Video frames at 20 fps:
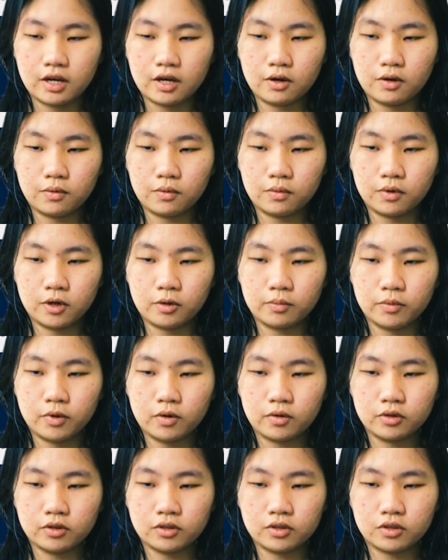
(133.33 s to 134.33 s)
Now, what I'm
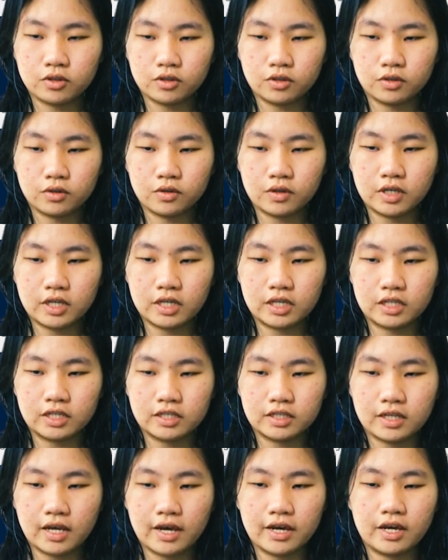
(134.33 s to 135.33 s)
going to do
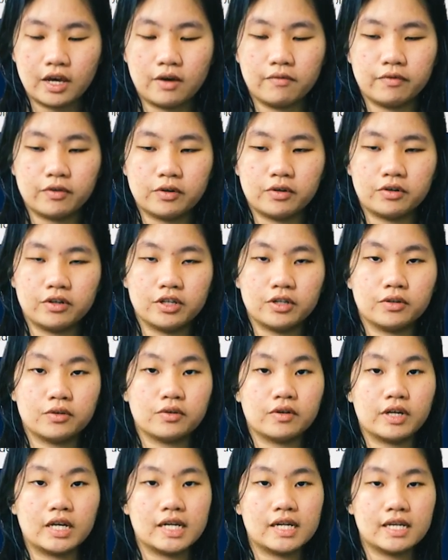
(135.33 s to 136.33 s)
is I have already
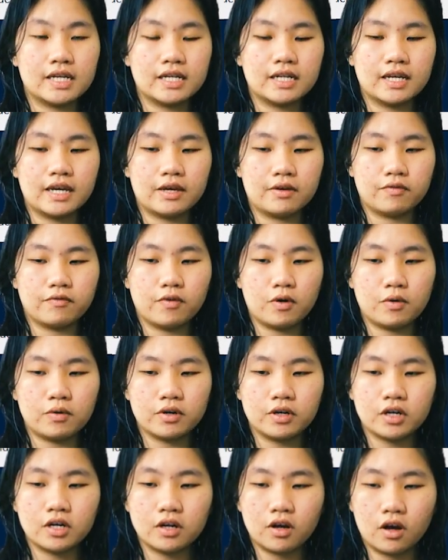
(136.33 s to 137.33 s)
created a
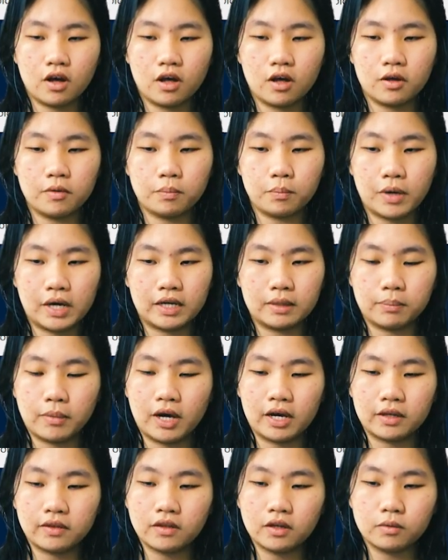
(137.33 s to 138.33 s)
folder called My
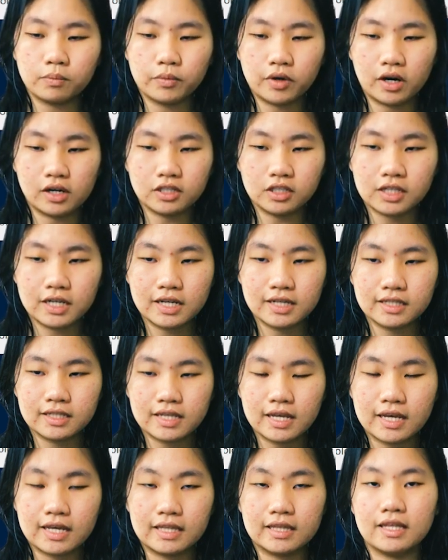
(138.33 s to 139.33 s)
Python
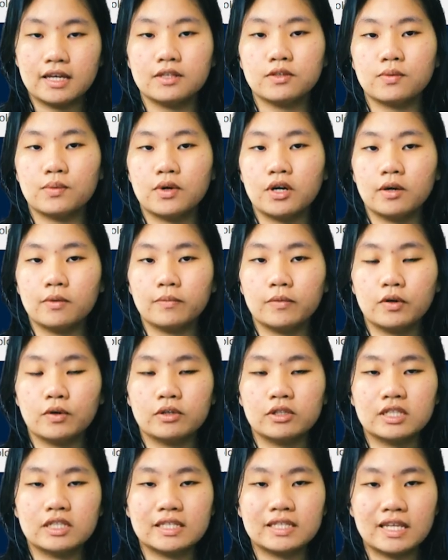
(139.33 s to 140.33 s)
Projects, and that's where I'm
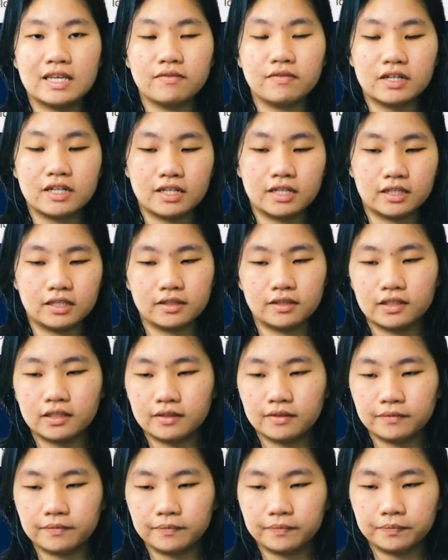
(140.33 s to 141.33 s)
going to save it in.
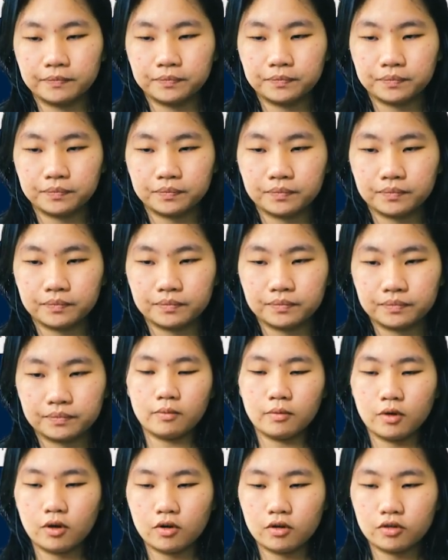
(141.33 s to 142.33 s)
And
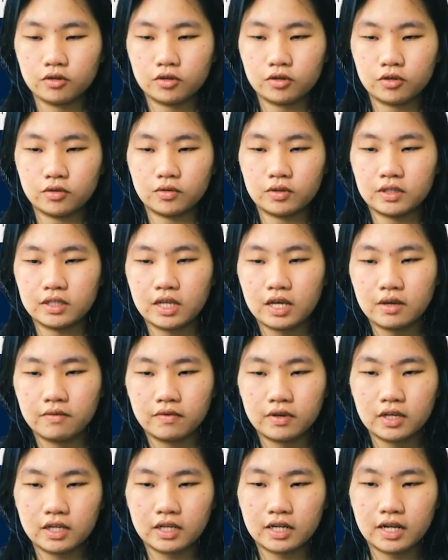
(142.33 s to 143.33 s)
I'm going to
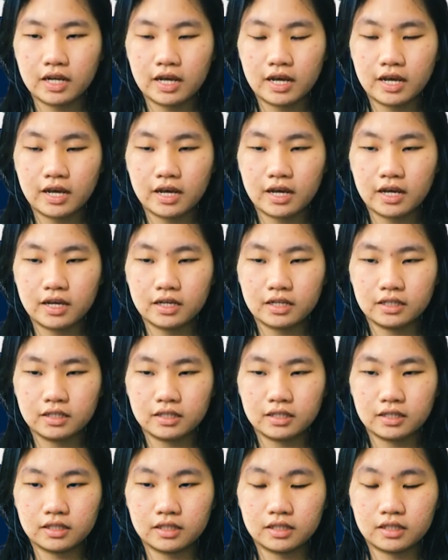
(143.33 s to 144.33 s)
save it
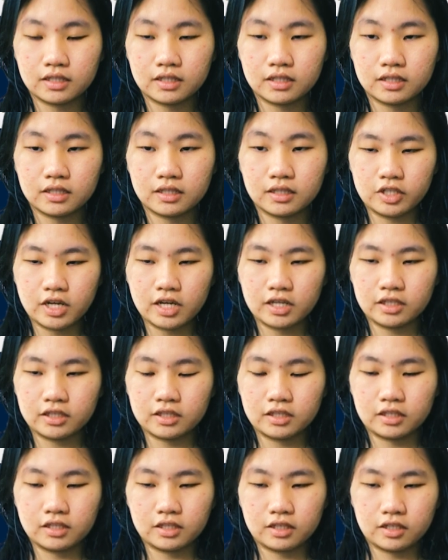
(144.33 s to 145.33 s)
as
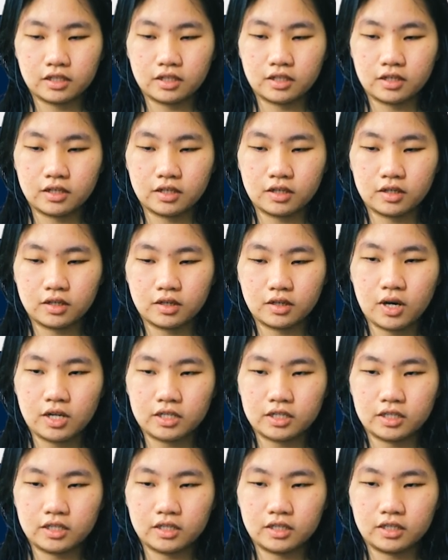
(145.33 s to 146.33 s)
project
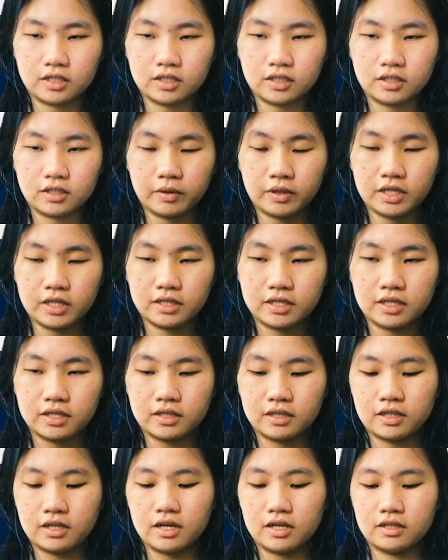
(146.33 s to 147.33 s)
1. Replace
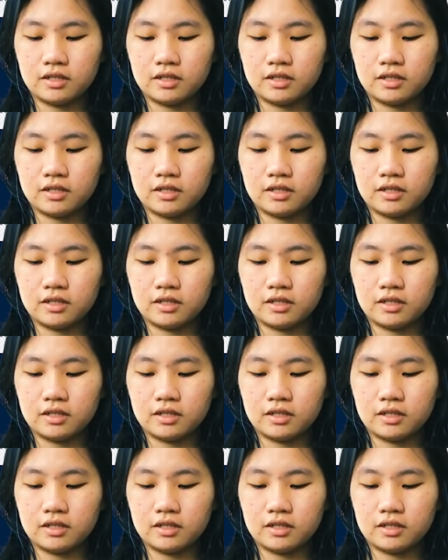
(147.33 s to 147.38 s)
it,